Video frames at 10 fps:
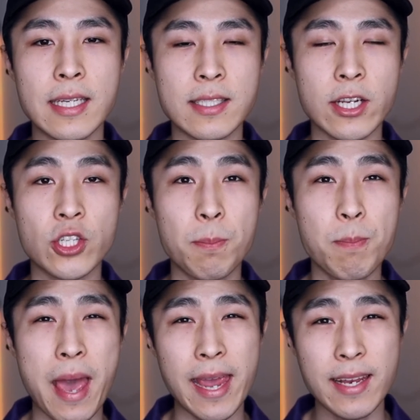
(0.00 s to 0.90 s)
is to actually
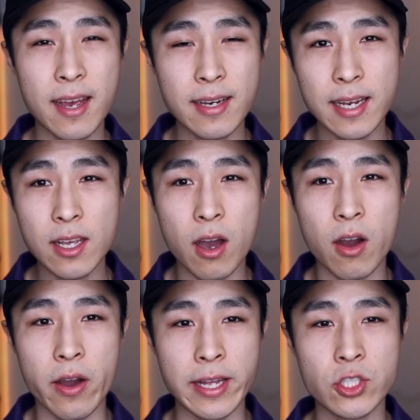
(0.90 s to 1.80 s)
pay down any
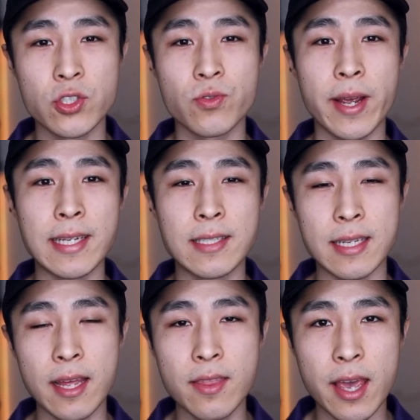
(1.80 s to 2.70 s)
high interest rate
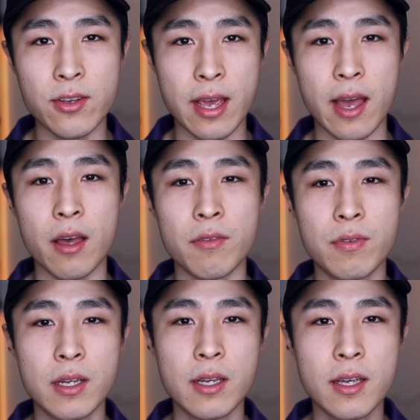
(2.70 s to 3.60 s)
debt that you have.
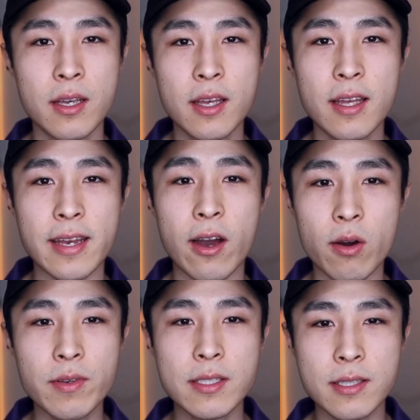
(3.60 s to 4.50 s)
Now,
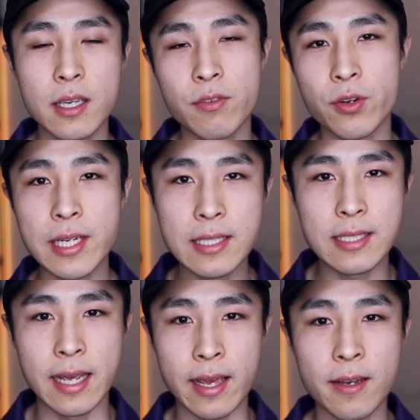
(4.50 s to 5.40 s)
obviously, if you're in
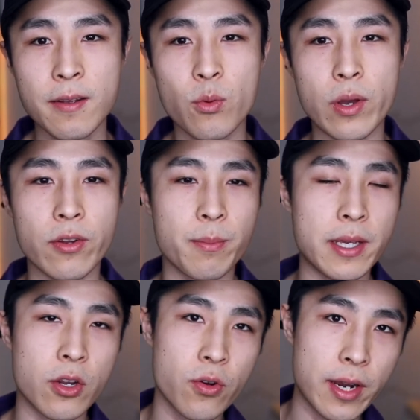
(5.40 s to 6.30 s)
debt, whether it be
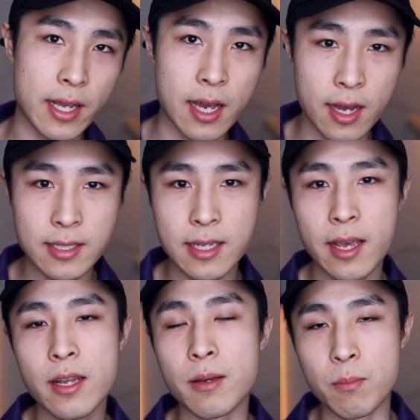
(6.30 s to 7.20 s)
a credit card
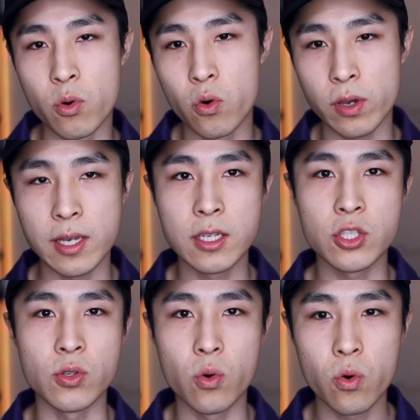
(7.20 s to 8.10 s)
debt, a mortgage,
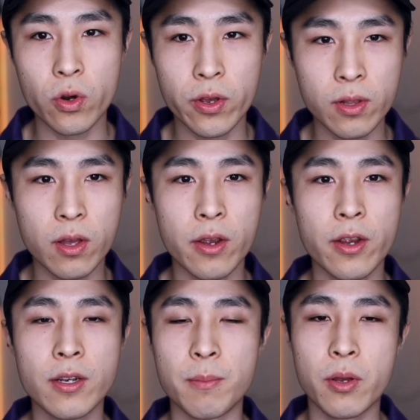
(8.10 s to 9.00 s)
an auto
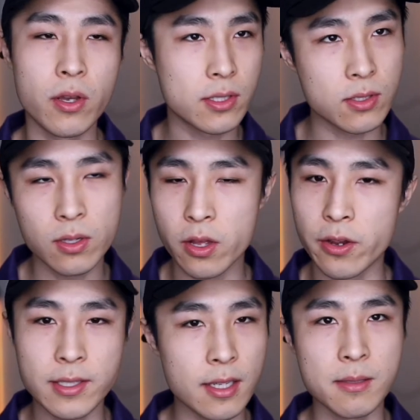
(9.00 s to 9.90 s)
loan, a personal
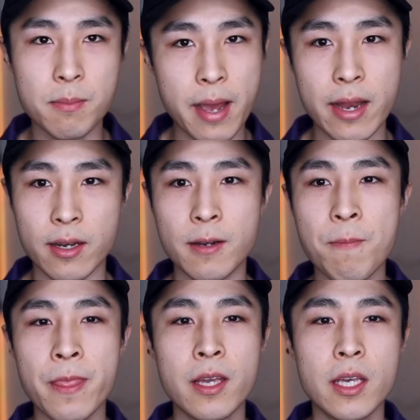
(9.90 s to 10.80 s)
loan, doesn't matter.
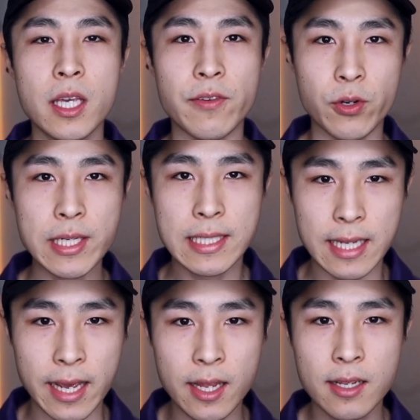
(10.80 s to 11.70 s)
If you're in
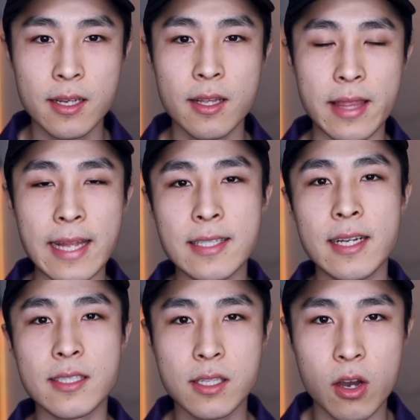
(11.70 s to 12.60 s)
debt, that
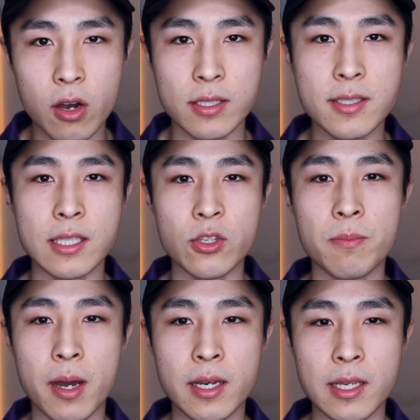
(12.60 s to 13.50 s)
debt is costing you
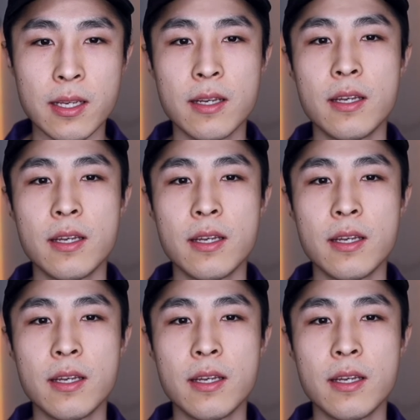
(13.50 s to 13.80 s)
money.